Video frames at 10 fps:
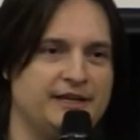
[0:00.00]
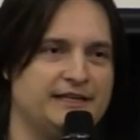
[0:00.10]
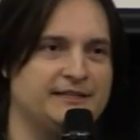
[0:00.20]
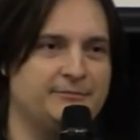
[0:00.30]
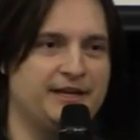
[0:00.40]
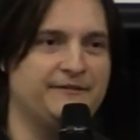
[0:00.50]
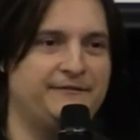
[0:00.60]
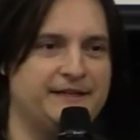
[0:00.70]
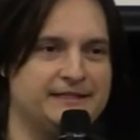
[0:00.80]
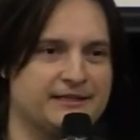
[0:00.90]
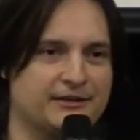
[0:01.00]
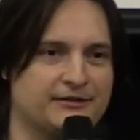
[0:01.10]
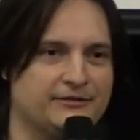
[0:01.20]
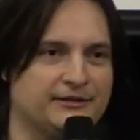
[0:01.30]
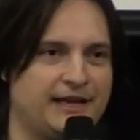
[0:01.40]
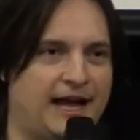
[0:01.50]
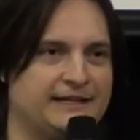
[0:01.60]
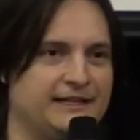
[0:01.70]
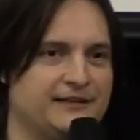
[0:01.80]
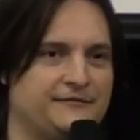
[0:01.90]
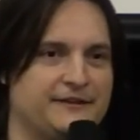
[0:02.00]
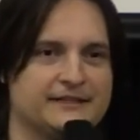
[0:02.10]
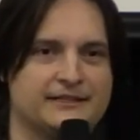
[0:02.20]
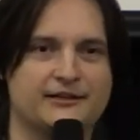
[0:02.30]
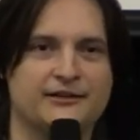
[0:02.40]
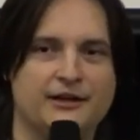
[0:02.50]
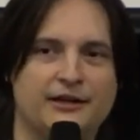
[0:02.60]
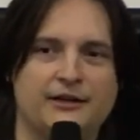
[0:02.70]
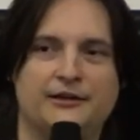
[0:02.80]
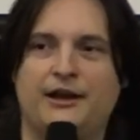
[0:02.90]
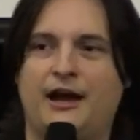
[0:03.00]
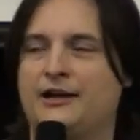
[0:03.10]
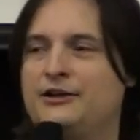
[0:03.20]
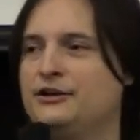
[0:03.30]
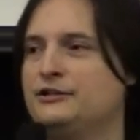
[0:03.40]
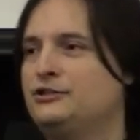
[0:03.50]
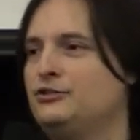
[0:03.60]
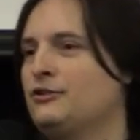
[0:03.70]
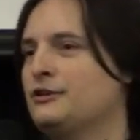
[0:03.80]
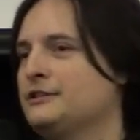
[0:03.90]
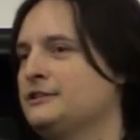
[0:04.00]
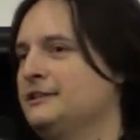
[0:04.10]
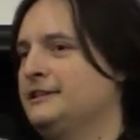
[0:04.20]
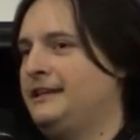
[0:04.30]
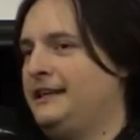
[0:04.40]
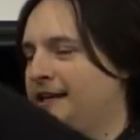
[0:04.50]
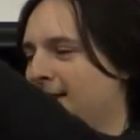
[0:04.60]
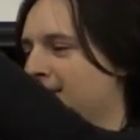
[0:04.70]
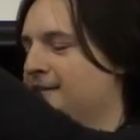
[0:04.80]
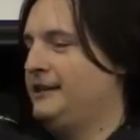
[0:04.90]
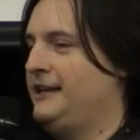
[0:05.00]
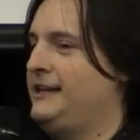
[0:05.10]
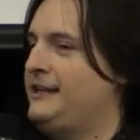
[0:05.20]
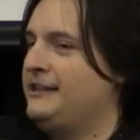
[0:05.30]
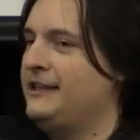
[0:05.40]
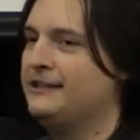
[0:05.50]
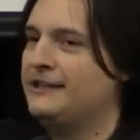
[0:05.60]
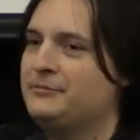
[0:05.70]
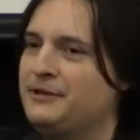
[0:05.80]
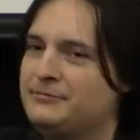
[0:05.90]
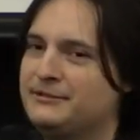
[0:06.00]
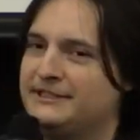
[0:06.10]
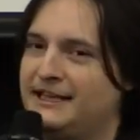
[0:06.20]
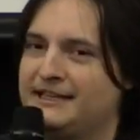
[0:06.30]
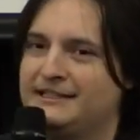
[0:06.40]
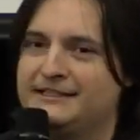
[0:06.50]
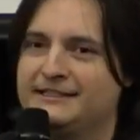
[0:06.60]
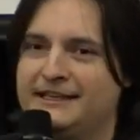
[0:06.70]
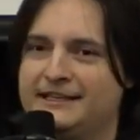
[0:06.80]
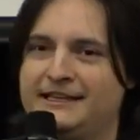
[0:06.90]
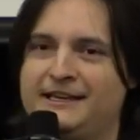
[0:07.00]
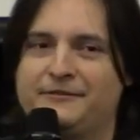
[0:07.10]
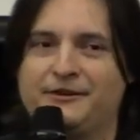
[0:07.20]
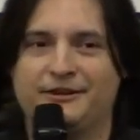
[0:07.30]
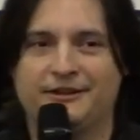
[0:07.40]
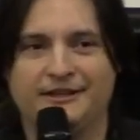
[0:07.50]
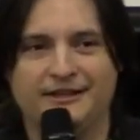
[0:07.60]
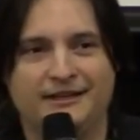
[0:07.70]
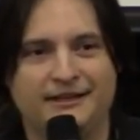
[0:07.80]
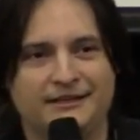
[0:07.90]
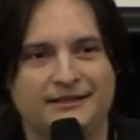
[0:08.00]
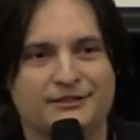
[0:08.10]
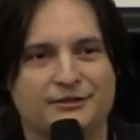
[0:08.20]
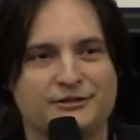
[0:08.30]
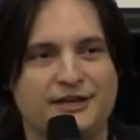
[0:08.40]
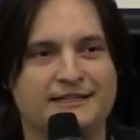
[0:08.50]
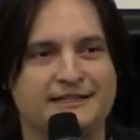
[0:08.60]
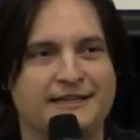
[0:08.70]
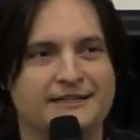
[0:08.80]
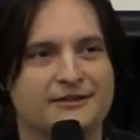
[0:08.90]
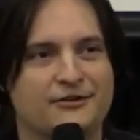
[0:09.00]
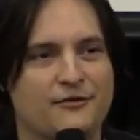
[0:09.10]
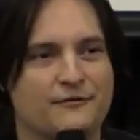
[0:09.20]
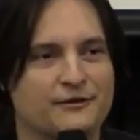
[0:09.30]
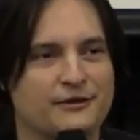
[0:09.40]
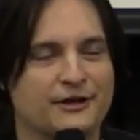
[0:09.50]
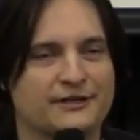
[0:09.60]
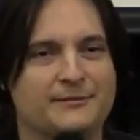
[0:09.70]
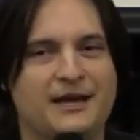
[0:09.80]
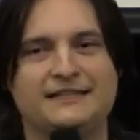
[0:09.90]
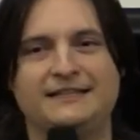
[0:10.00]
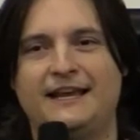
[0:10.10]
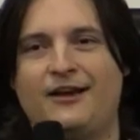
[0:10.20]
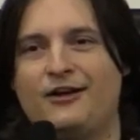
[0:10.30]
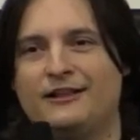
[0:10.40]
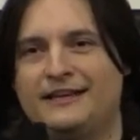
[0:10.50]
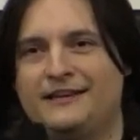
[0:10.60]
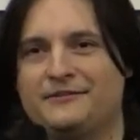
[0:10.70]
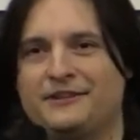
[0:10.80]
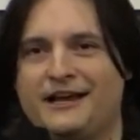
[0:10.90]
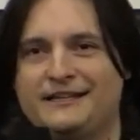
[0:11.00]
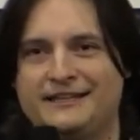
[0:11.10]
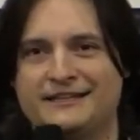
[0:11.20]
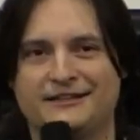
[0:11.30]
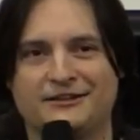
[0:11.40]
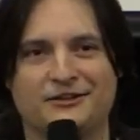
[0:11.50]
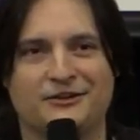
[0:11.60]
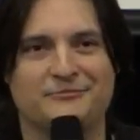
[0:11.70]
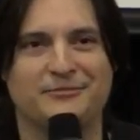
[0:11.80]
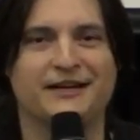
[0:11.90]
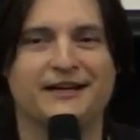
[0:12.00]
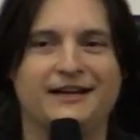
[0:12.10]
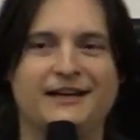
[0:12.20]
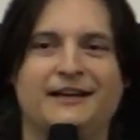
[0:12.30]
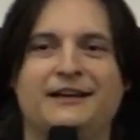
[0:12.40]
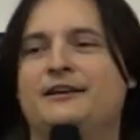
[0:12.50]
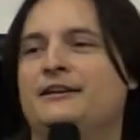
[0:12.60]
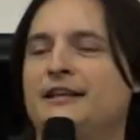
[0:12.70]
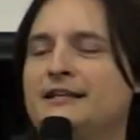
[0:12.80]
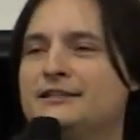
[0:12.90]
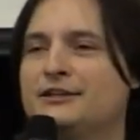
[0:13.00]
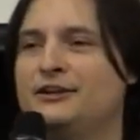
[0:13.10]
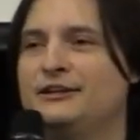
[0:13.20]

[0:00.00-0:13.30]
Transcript: you need to be a filter, idea filter. A good source is anything that people says is evil because those ideas are overlooked. I'm not saying all the evil ideas are good, but that's a